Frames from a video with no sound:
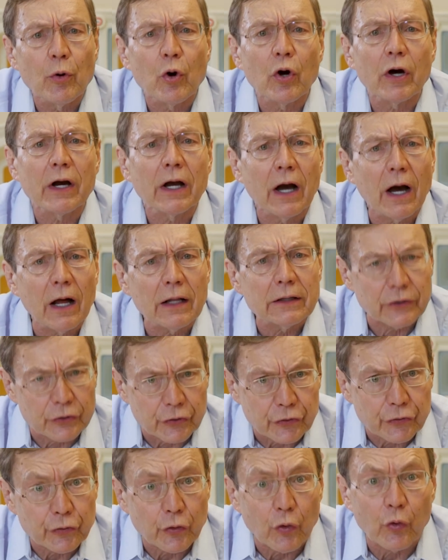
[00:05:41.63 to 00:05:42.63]
more
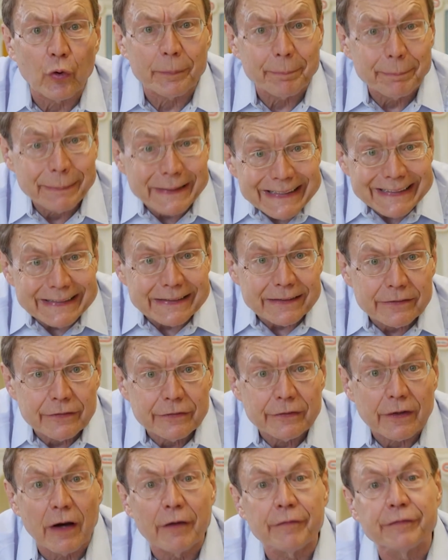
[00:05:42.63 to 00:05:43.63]
colors or
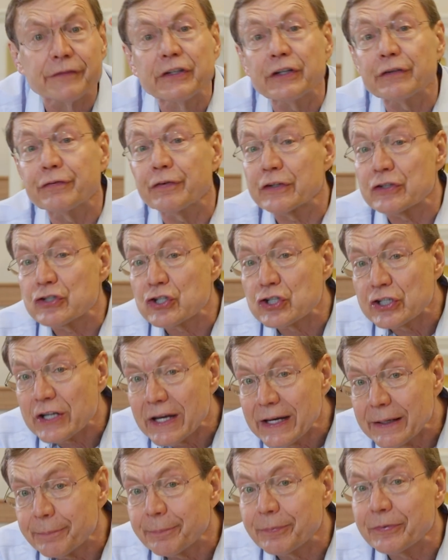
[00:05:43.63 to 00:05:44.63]
beads of different
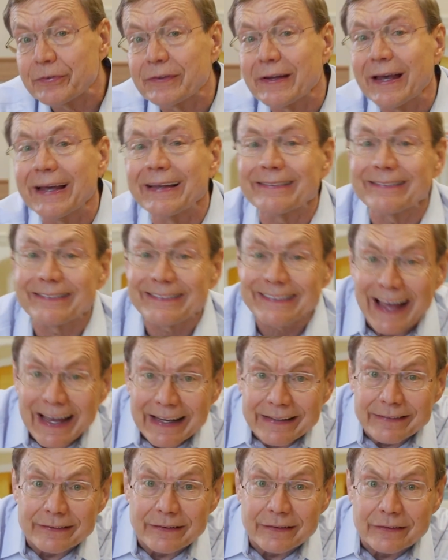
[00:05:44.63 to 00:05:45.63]
shapes and
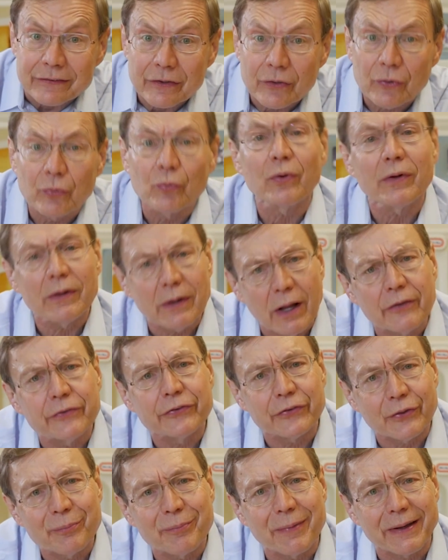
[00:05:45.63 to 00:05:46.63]
sizes will
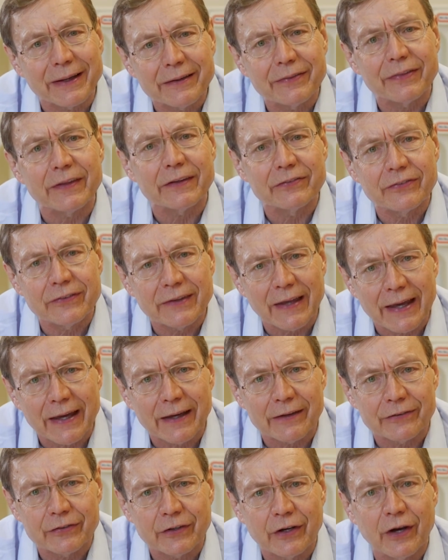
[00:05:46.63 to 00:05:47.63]
also make this
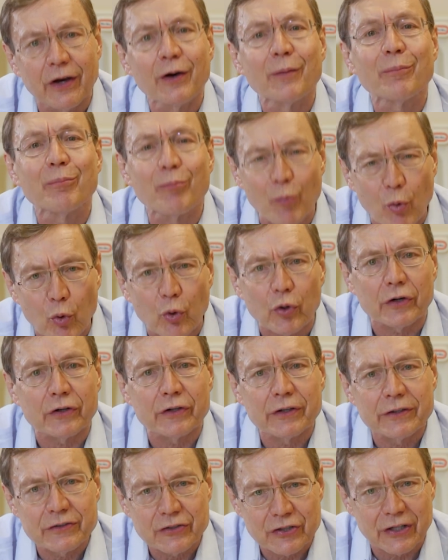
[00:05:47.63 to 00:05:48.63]
task more
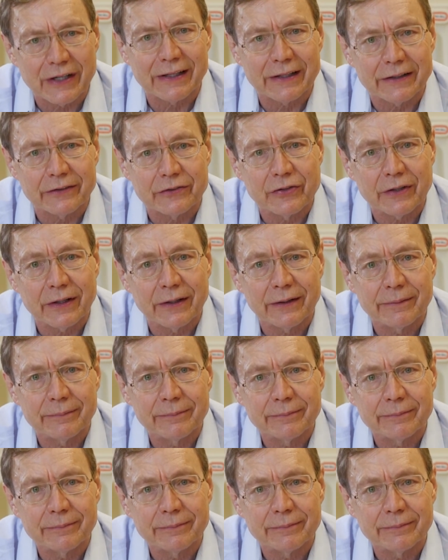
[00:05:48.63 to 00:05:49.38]
challenging.